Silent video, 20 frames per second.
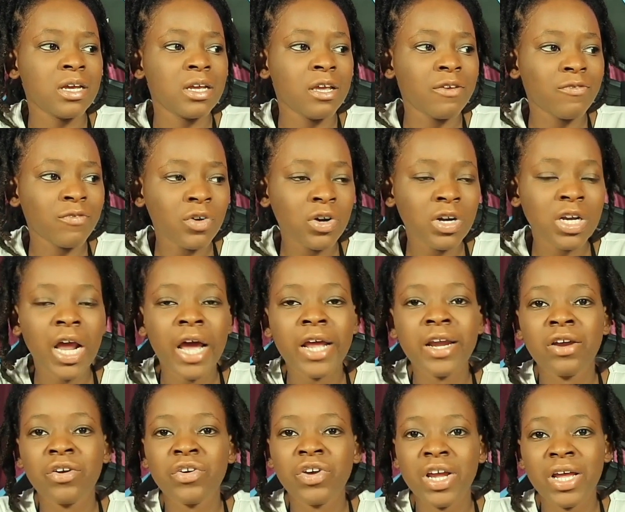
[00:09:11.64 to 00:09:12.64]
if God had
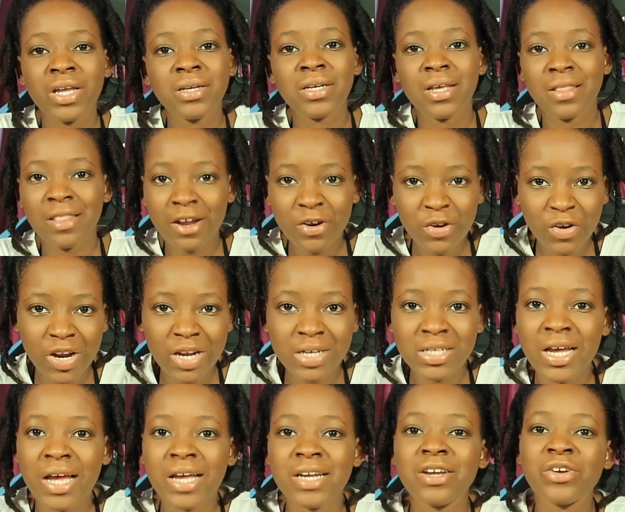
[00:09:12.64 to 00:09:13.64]
a creator, that
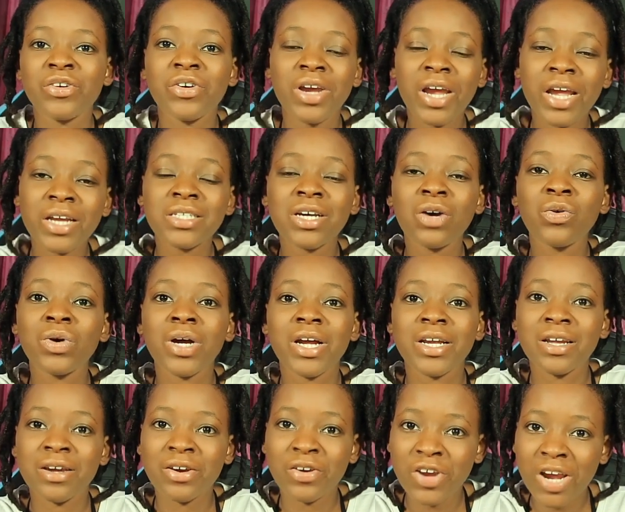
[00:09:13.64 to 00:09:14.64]
creator had a creator, who
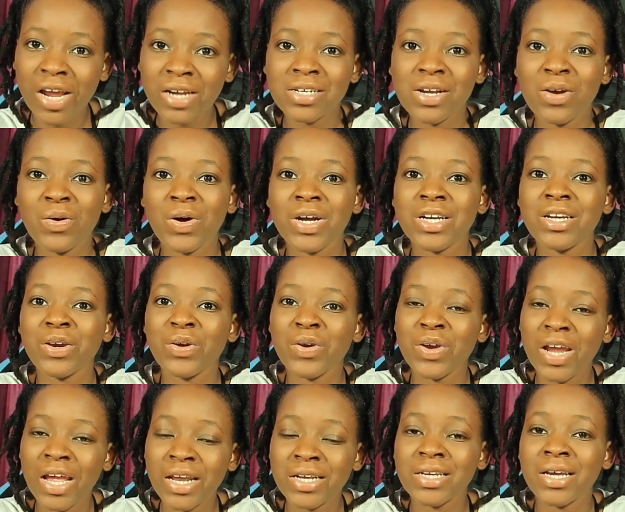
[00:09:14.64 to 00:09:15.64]
had a creator, who had a
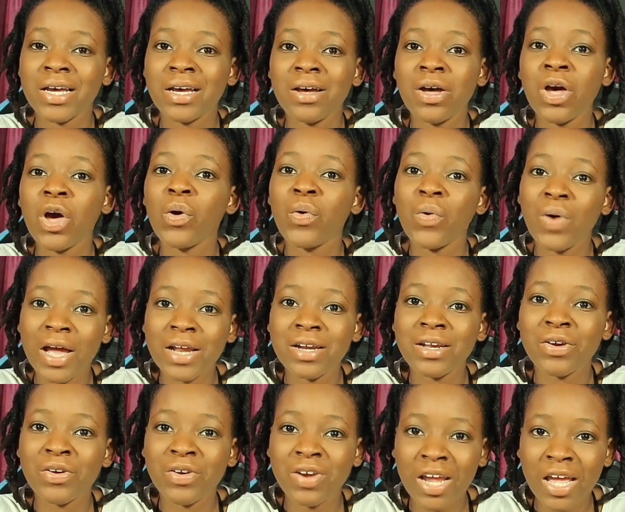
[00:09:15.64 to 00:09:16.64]
creator, who had
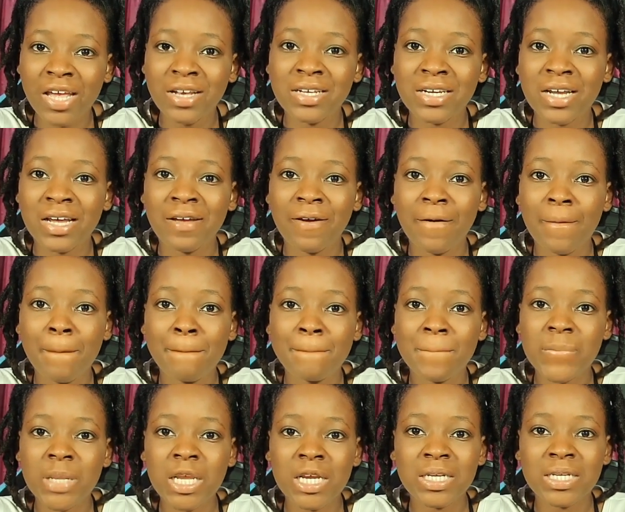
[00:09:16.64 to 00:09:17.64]
a creator.
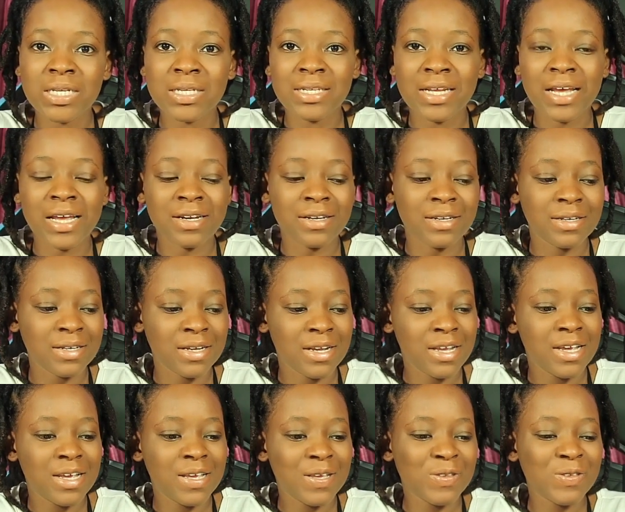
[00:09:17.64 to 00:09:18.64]
Do you understand?
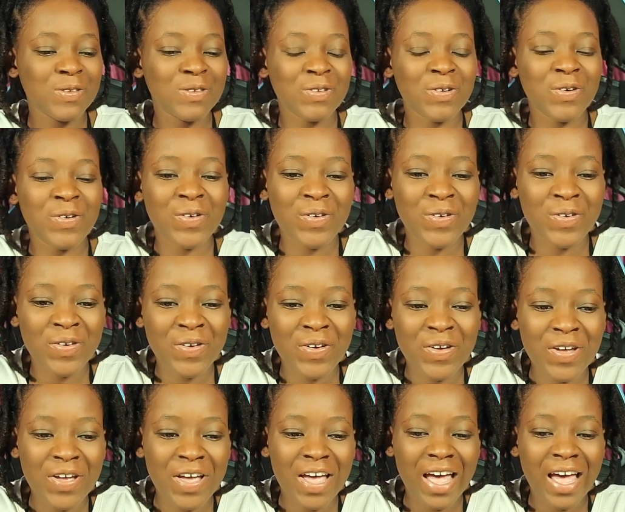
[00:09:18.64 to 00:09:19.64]
So,
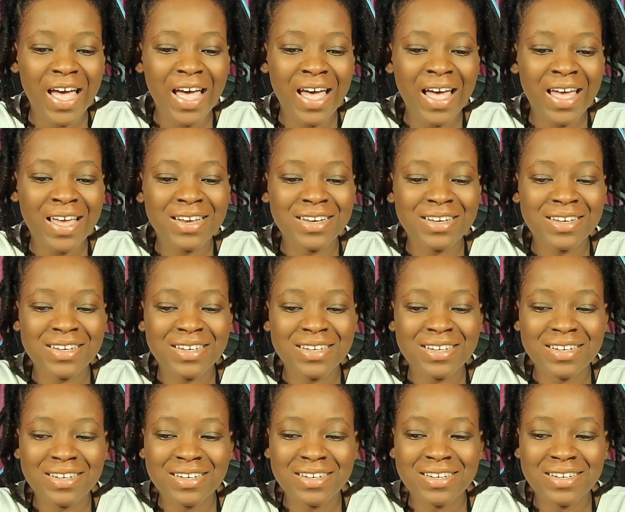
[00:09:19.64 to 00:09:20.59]
and